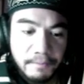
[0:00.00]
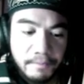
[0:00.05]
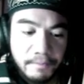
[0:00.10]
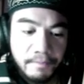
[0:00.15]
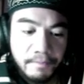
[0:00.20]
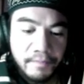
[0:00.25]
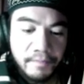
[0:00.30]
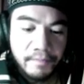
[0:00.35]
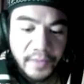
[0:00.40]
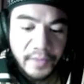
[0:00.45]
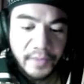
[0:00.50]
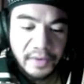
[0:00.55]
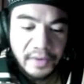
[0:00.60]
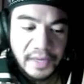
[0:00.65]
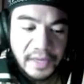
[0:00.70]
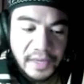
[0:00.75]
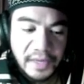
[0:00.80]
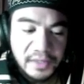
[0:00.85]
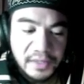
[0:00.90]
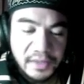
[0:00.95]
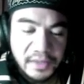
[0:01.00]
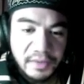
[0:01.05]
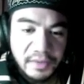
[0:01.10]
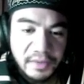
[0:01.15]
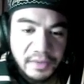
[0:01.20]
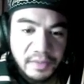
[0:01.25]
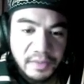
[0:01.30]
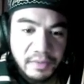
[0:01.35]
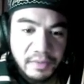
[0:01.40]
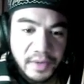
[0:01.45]
and lastly, I want to
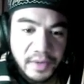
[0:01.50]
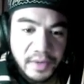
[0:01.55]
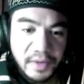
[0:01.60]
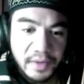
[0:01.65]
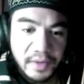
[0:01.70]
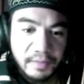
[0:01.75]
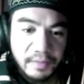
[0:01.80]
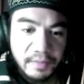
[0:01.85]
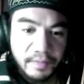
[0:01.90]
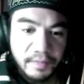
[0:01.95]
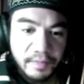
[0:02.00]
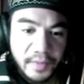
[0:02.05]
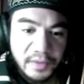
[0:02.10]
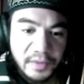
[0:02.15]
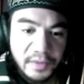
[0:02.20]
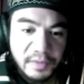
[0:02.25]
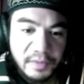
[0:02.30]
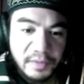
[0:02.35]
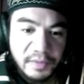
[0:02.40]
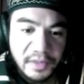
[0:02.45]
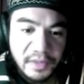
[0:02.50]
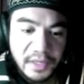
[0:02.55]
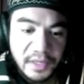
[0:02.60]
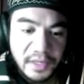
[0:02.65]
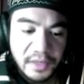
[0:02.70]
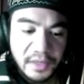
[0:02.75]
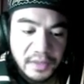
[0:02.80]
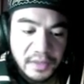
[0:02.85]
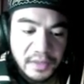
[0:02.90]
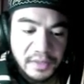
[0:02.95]
pray ultimately,
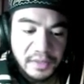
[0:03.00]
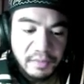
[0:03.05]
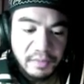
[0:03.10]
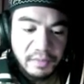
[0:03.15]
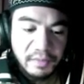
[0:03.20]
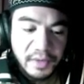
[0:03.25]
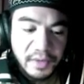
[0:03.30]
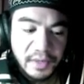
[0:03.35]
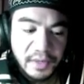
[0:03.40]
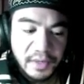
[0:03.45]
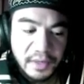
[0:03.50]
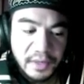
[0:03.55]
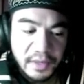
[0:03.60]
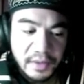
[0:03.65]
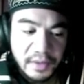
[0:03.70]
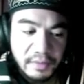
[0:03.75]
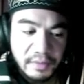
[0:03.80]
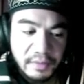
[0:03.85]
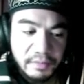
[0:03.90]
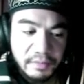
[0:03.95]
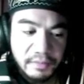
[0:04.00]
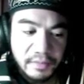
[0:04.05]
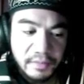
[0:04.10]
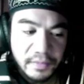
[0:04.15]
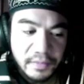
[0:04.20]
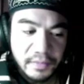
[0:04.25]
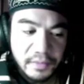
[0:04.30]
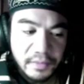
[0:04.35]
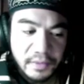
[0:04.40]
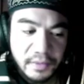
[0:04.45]
as I prayed uh,
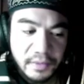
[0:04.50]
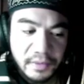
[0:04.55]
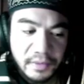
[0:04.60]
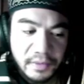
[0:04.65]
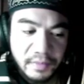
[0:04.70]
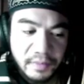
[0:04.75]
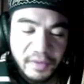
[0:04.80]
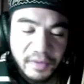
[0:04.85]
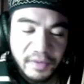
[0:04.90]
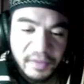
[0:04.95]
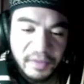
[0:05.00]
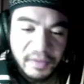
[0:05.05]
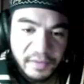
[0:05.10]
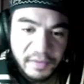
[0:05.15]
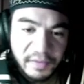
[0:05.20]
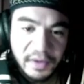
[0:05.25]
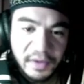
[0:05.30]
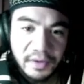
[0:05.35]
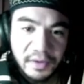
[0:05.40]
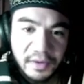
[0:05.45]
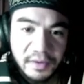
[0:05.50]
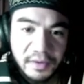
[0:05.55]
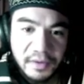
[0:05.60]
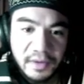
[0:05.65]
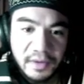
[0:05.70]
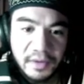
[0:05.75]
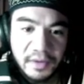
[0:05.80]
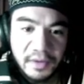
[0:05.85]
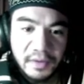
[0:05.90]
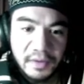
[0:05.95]
in the previous video,
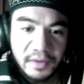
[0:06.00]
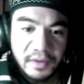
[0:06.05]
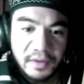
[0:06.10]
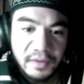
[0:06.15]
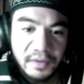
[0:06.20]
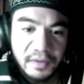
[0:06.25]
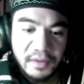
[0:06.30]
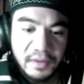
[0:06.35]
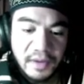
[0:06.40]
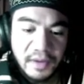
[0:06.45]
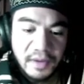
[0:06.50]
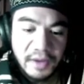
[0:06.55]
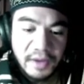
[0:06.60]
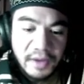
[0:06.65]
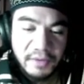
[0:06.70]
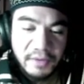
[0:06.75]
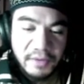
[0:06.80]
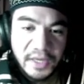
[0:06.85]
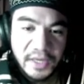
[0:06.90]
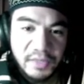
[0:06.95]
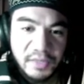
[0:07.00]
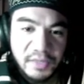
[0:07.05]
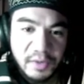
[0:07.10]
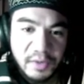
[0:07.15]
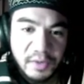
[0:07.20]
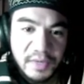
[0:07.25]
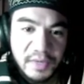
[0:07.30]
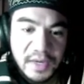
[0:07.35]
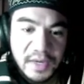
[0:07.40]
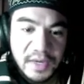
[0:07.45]
that Adonai's will
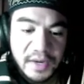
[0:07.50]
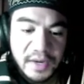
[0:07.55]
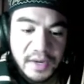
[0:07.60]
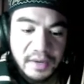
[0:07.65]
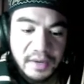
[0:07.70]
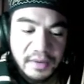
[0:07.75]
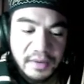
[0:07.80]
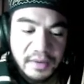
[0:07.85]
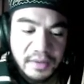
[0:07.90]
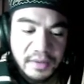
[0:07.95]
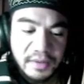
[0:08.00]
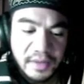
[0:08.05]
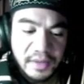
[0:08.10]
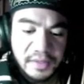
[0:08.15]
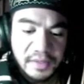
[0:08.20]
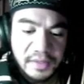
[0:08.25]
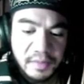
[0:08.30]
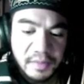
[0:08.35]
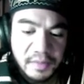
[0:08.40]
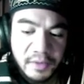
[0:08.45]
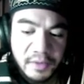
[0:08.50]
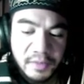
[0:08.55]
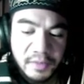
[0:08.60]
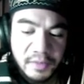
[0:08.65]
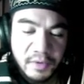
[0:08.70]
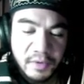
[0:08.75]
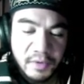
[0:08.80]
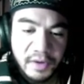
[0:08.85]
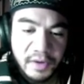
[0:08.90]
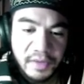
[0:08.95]
be done. That's the most
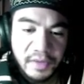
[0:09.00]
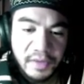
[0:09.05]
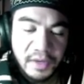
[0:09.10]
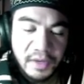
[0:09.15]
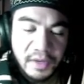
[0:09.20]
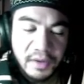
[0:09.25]
important thing.